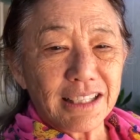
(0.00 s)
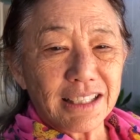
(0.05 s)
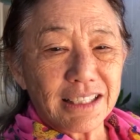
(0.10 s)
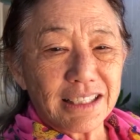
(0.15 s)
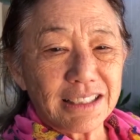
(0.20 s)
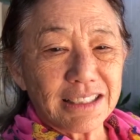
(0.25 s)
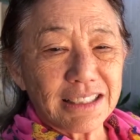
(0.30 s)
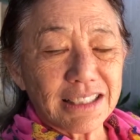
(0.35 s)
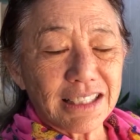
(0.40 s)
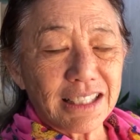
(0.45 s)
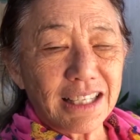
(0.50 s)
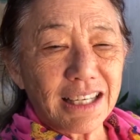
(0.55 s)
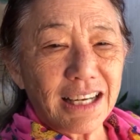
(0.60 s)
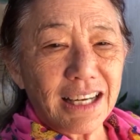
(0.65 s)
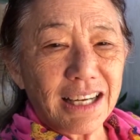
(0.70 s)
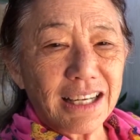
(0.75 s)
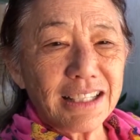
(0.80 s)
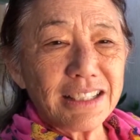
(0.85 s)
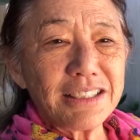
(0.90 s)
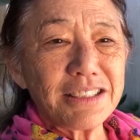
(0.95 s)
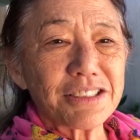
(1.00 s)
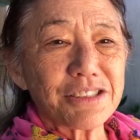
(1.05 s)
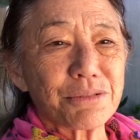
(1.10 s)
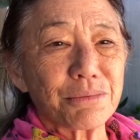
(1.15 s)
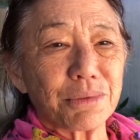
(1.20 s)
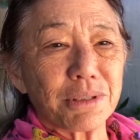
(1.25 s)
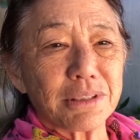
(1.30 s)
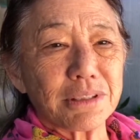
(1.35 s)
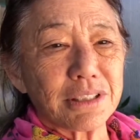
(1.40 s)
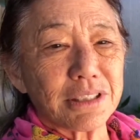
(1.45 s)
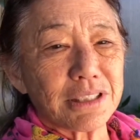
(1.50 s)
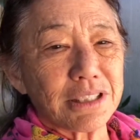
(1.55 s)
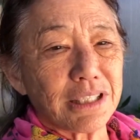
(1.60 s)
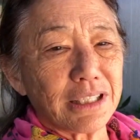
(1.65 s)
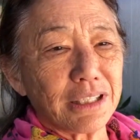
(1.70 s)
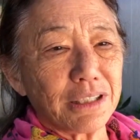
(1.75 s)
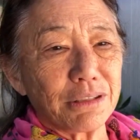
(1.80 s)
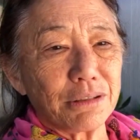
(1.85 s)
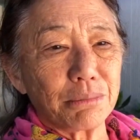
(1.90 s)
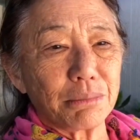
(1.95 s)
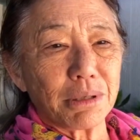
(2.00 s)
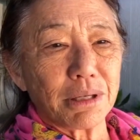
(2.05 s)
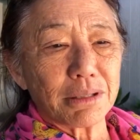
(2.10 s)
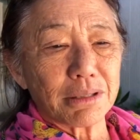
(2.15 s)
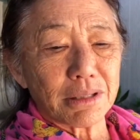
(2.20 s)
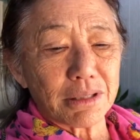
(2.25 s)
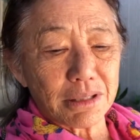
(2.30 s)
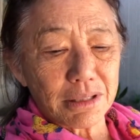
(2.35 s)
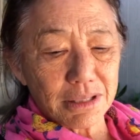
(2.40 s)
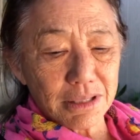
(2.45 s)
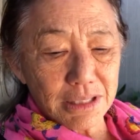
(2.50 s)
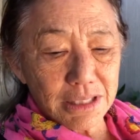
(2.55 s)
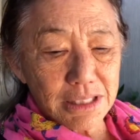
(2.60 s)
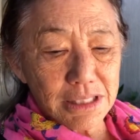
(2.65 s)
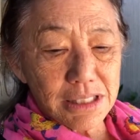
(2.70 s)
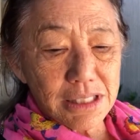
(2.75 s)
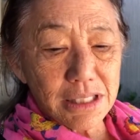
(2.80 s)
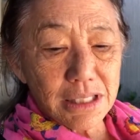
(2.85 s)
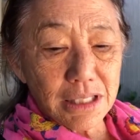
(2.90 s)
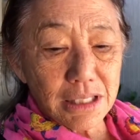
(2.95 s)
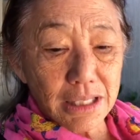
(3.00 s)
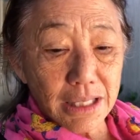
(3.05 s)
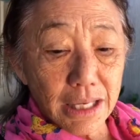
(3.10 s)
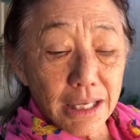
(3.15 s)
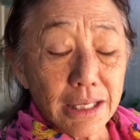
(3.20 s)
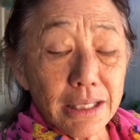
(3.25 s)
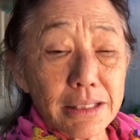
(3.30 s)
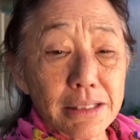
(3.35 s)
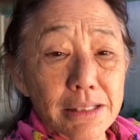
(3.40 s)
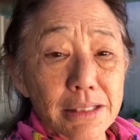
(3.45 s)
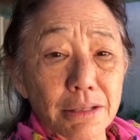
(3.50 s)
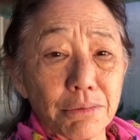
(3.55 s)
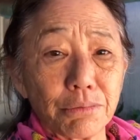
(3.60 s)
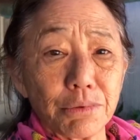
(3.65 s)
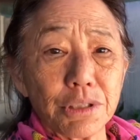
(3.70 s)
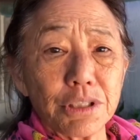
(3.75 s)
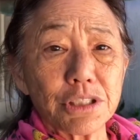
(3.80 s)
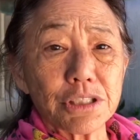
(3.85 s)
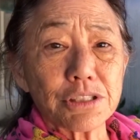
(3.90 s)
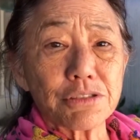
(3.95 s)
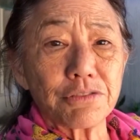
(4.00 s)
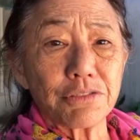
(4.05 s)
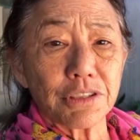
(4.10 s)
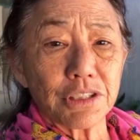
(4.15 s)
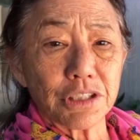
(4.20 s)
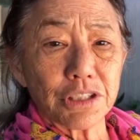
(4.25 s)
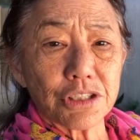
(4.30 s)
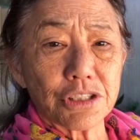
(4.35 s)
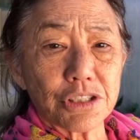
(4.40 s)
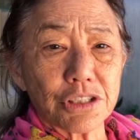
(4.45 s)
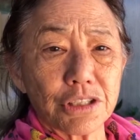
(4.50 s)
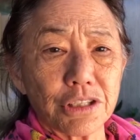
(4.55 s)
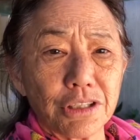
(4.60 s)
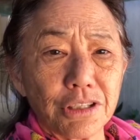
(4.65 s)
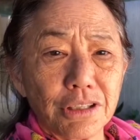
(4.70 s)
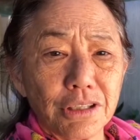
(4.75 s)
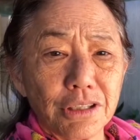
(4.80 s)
and I just wanted to tell you about this case that we just finished.